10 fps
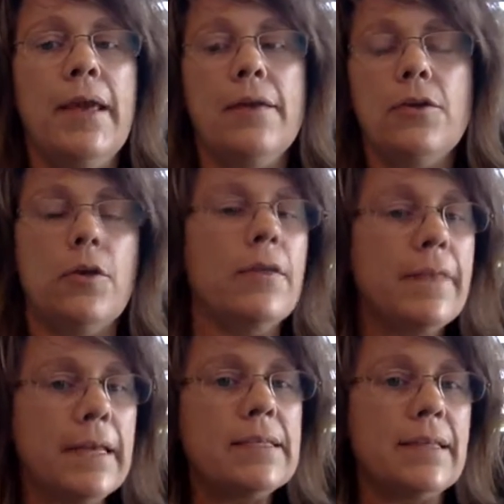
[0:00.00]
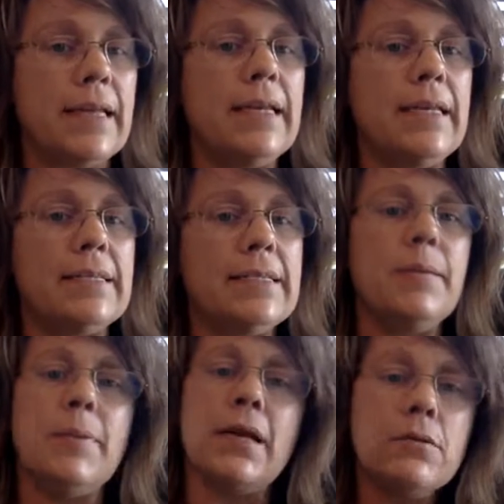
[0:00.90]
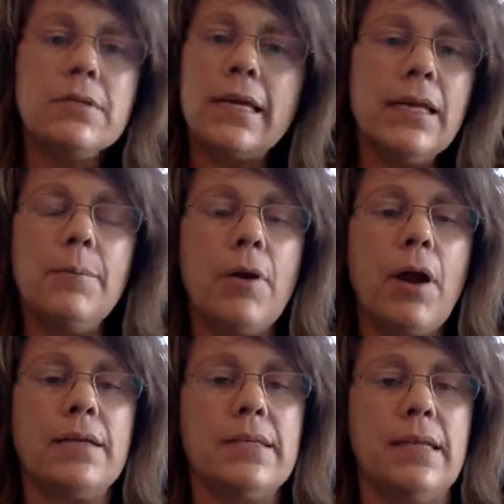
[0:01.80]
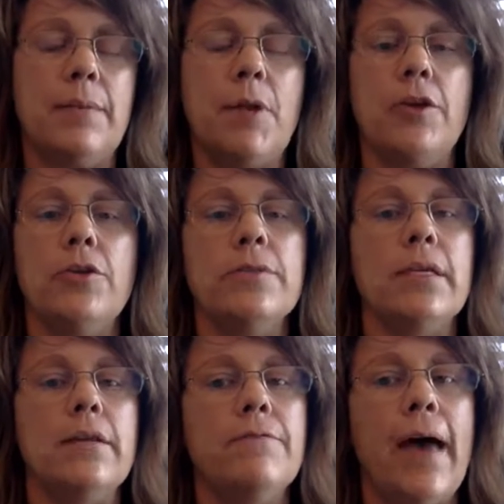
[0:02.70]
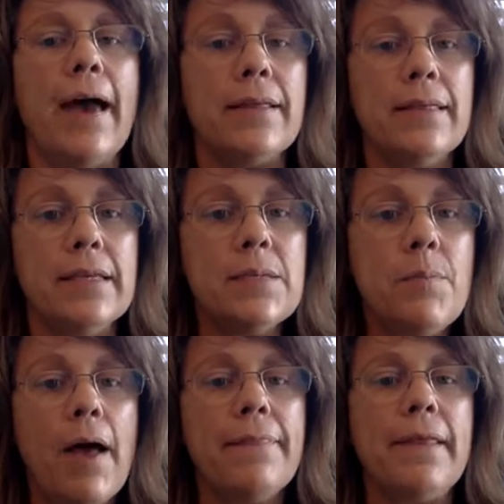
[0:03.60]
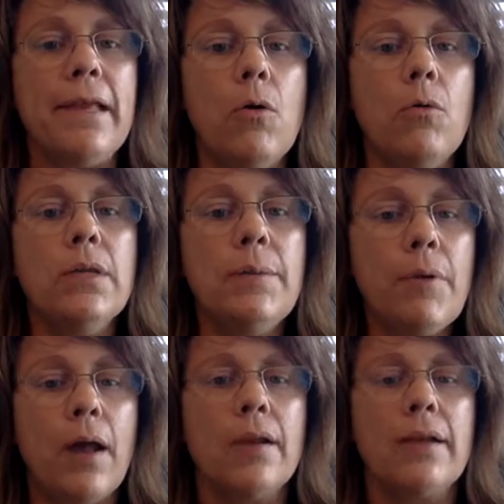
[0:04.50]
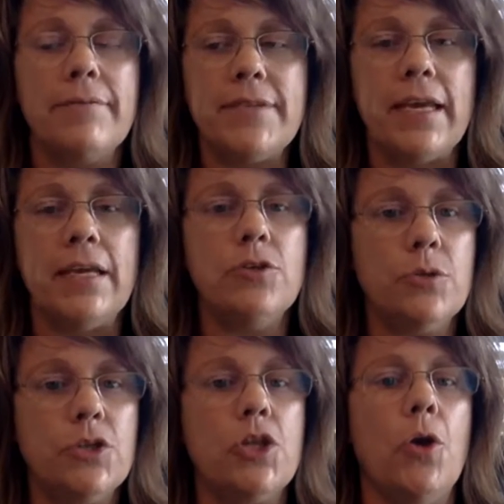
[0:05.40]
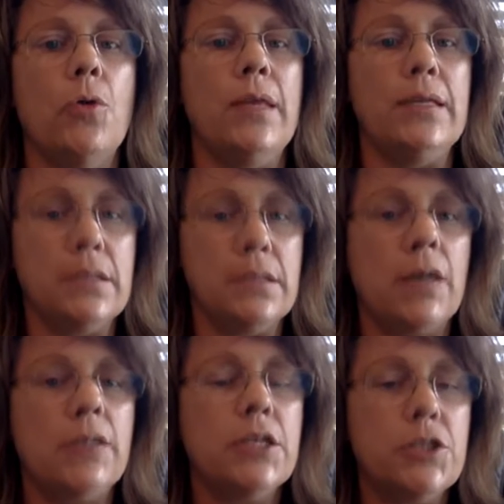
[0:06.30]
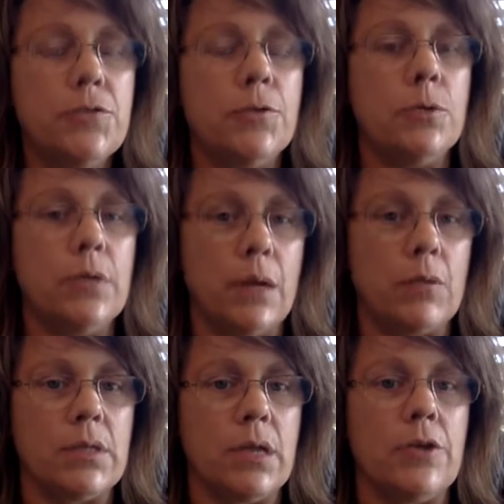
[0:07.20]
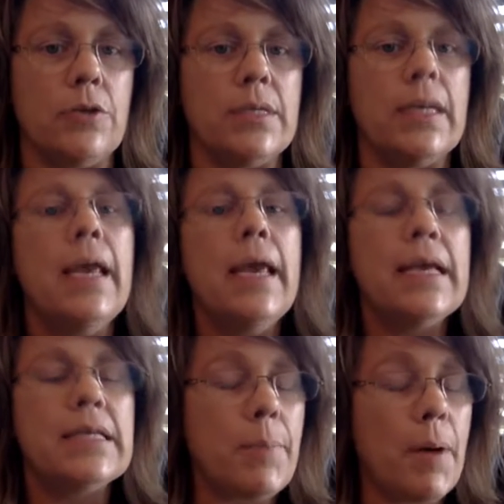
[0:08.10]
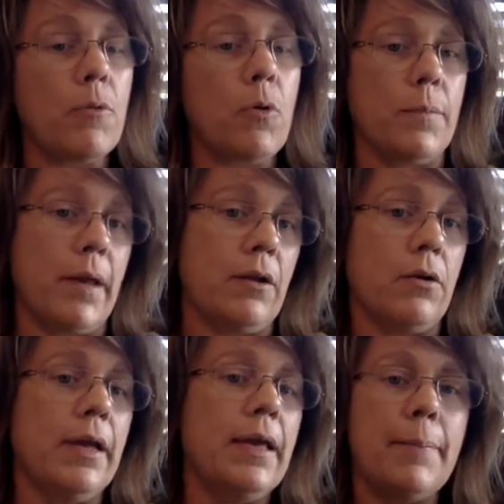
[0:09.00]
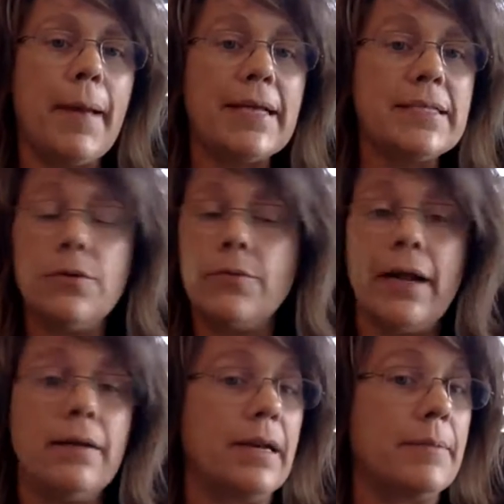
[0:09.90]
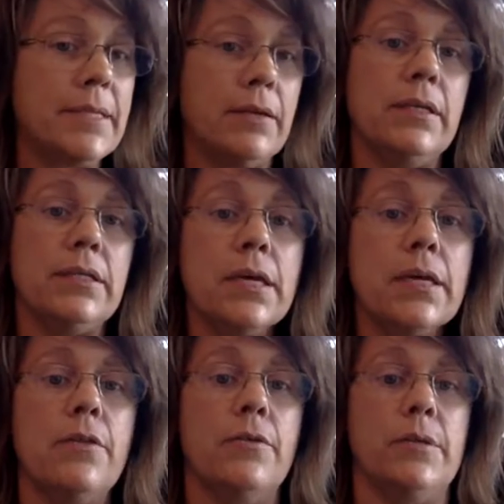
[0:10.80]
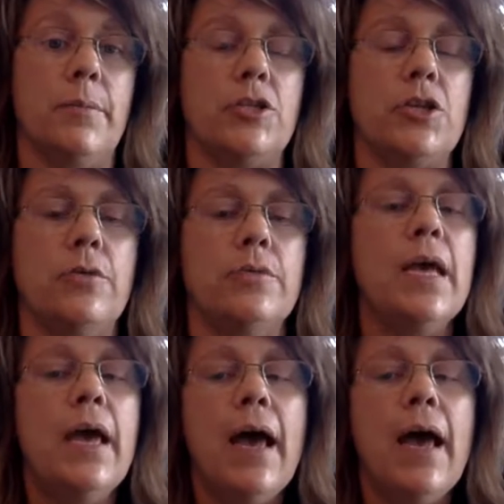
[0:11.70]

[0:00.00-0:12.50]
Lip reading: the things that they need to see. But I don't take any products that I'm not using. In fact, this month, the only product I've taken to a show that did not touch food that I was not using is the popcorn maker. And I pass it around, and I'm selling a ton of those at my shows.